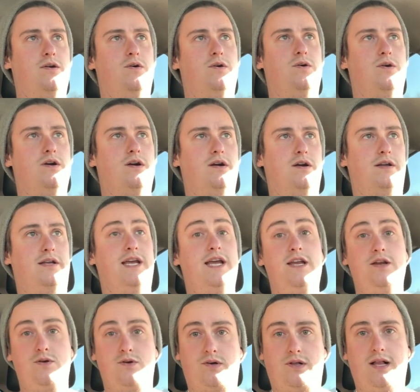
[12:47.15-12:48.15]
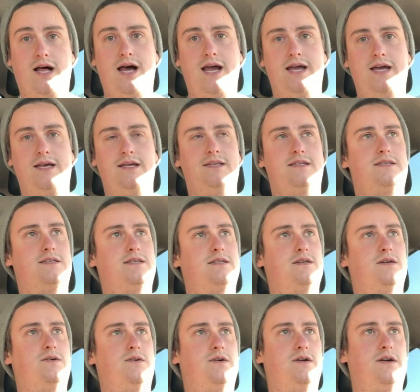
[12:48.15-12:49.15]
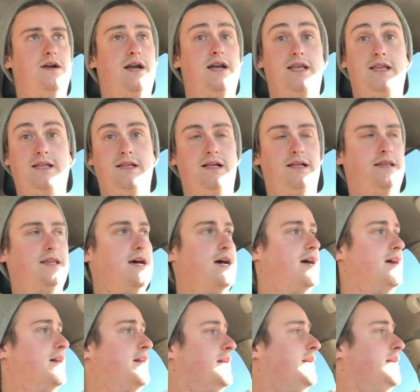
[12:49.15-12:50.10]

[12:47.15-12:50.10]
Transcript: or get new clients or anything like that.